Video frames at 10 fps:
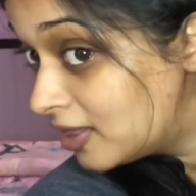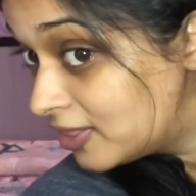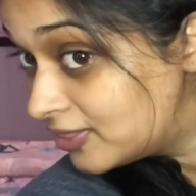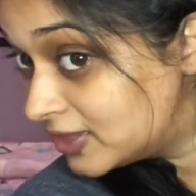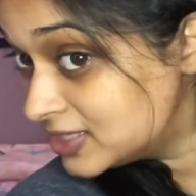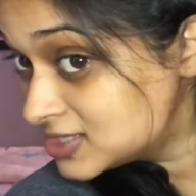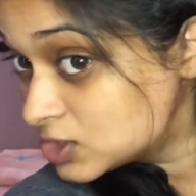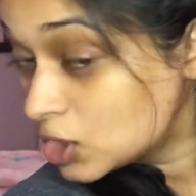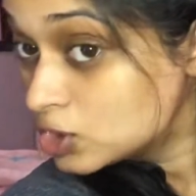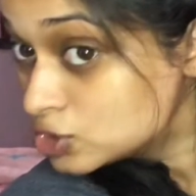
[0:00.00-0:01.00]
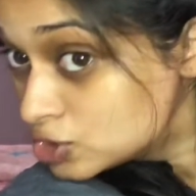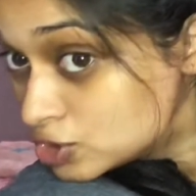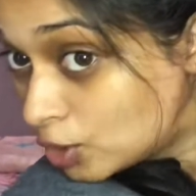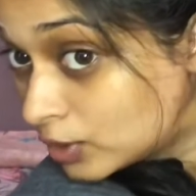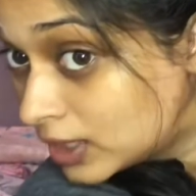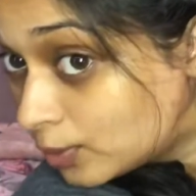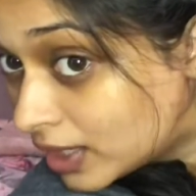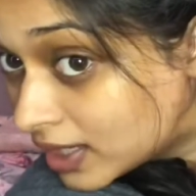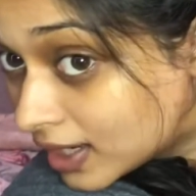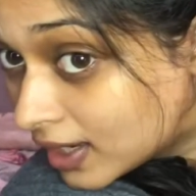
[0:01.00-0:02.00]
this soaking wet
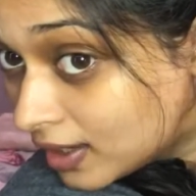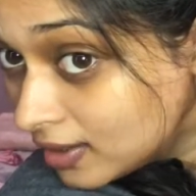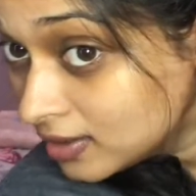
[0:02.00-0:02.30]
hair